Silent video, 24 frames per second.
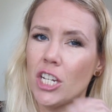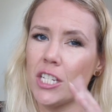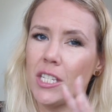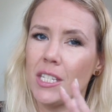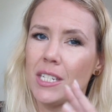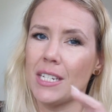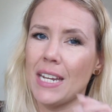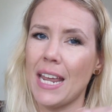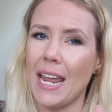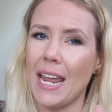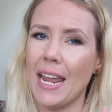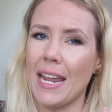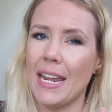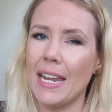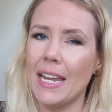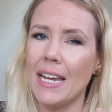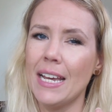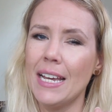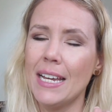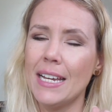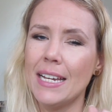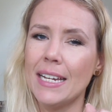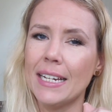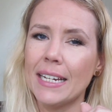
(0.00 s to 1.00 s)
just a
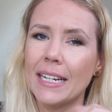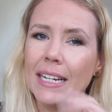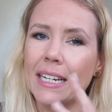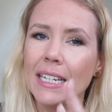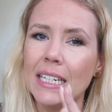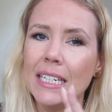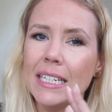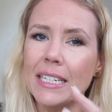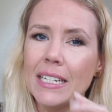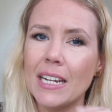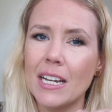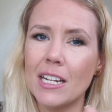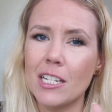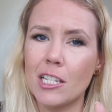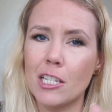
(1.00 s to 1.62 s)
glitter